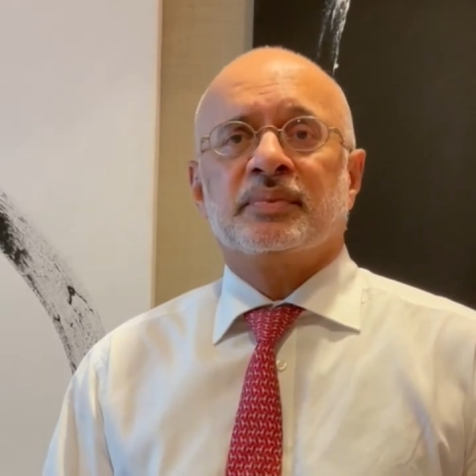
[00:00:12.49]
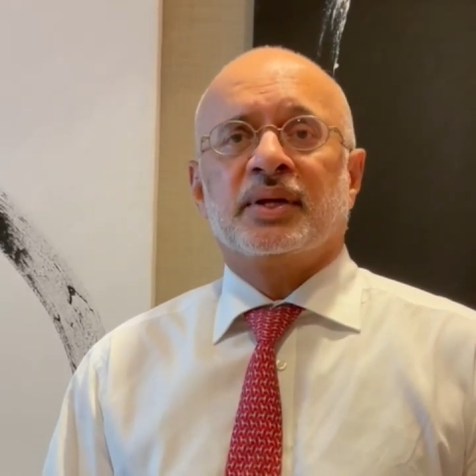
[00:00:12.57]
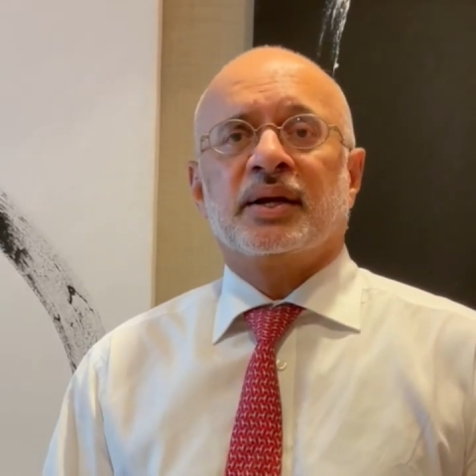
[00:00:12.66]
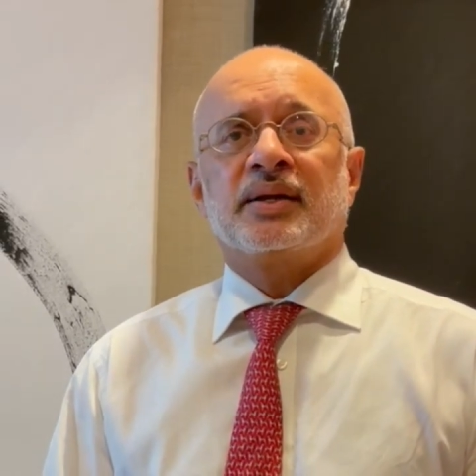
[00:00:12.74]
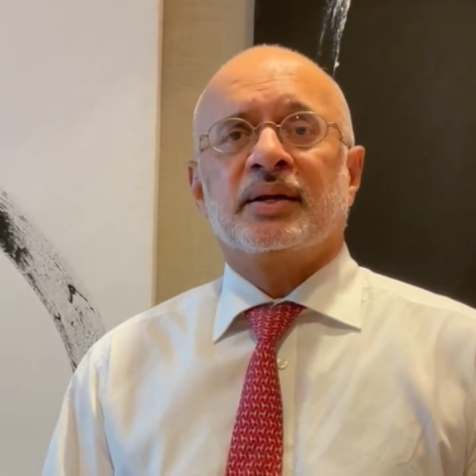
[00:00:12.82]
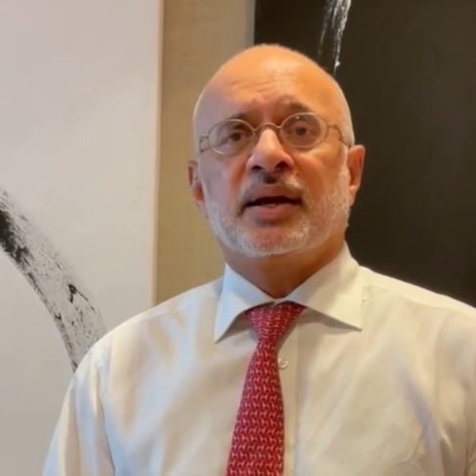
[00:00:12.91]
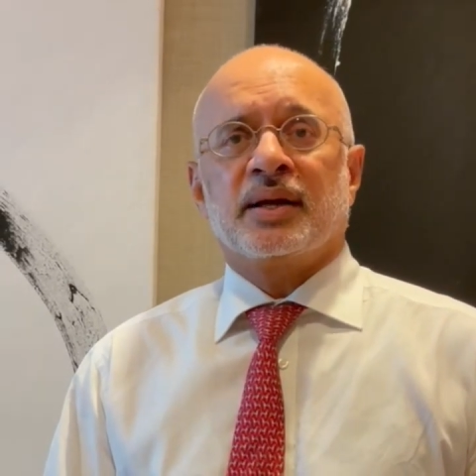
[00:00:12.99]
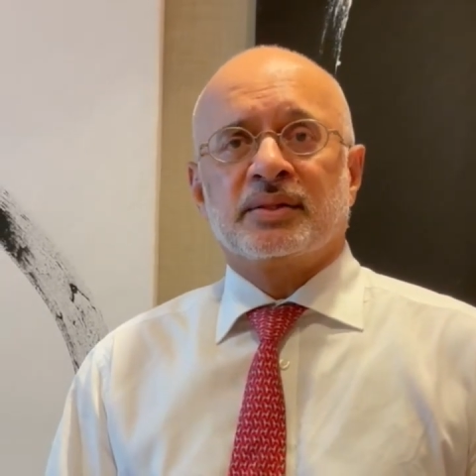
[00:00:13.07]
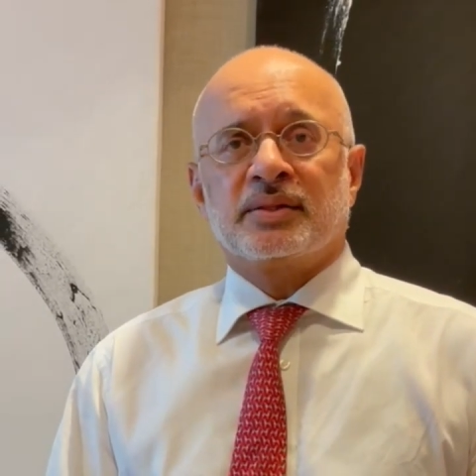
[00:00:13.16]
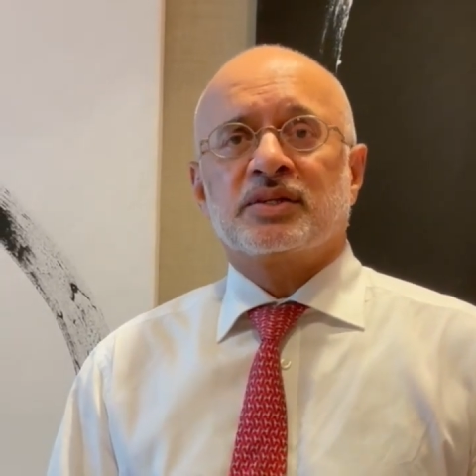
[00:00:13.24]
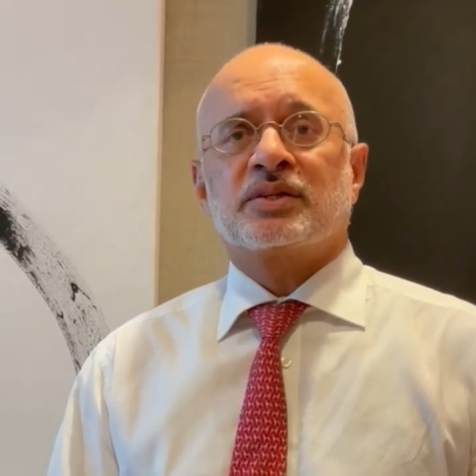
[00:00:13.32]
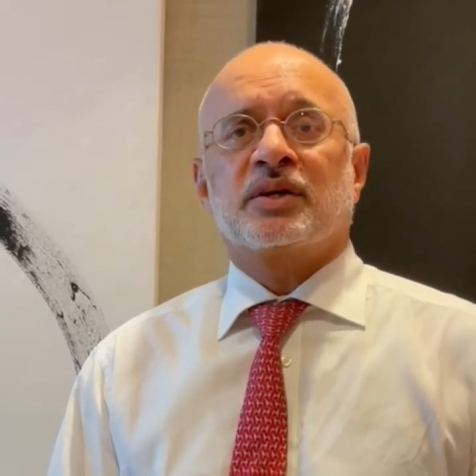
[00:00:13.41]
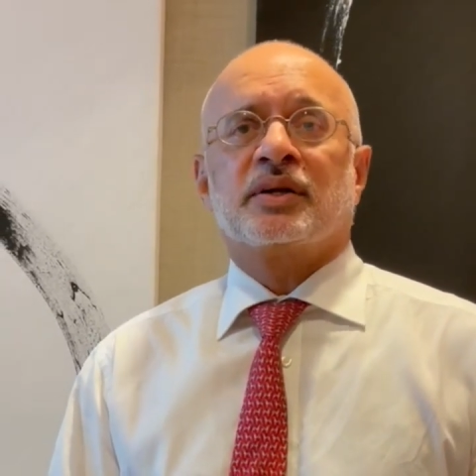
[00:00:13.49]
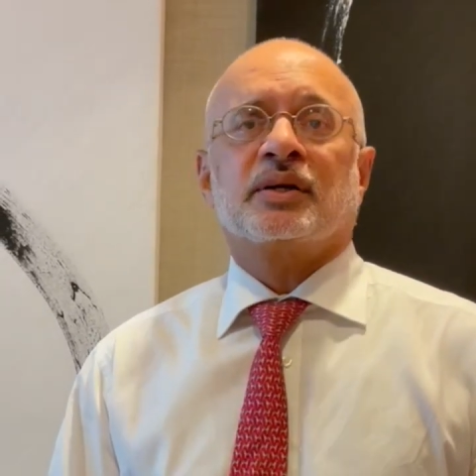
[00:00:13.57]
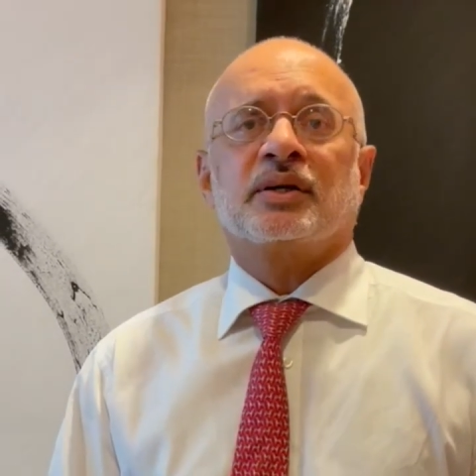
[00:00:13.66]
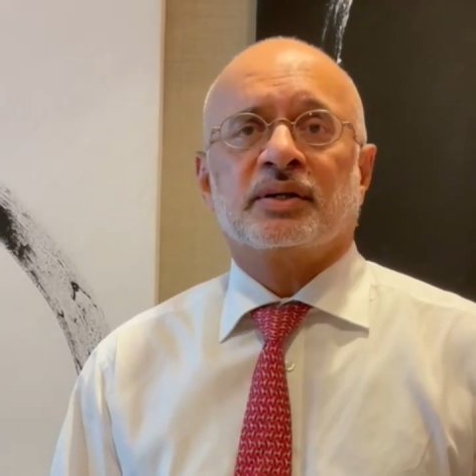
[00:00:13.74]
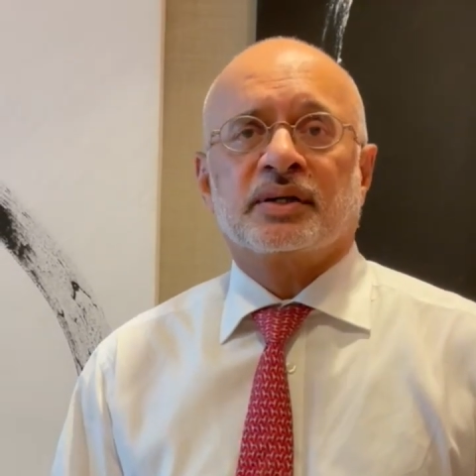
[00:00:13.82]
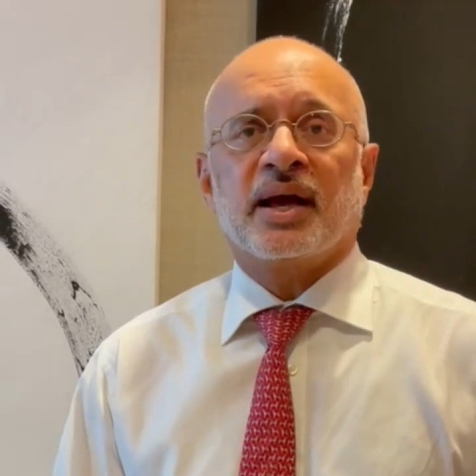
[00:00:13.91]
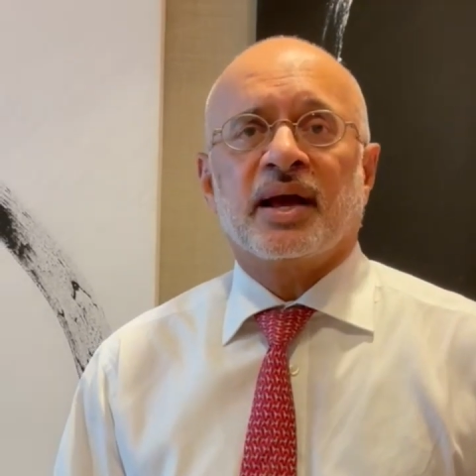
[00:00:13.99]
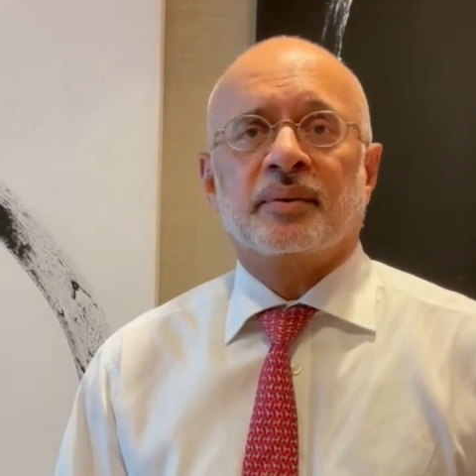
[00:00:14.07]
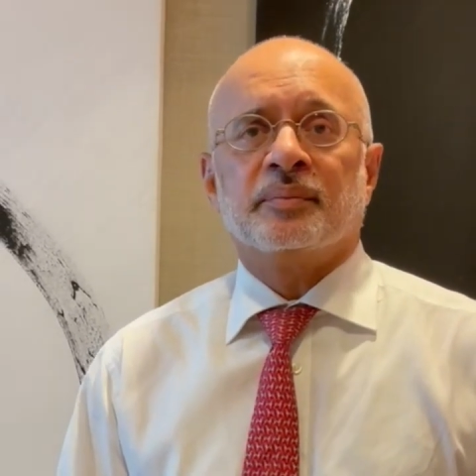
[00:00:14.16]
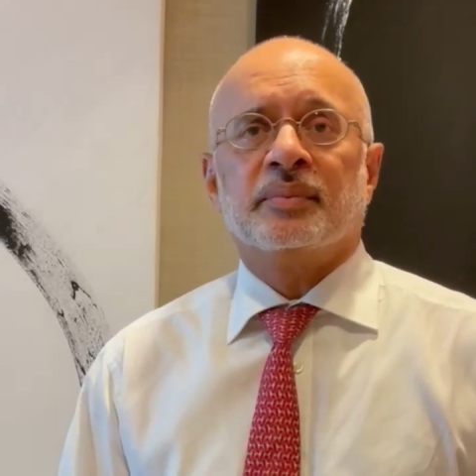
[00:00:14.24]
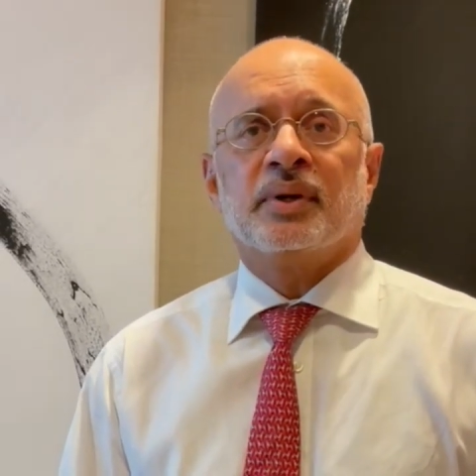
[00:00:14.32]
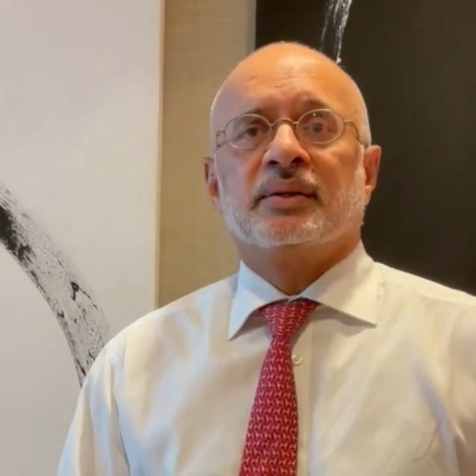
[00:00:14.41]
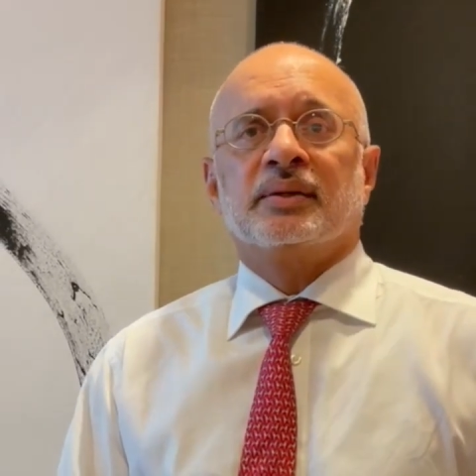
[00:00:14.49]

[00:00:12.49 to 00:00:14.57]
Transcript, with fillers: that at this critical time,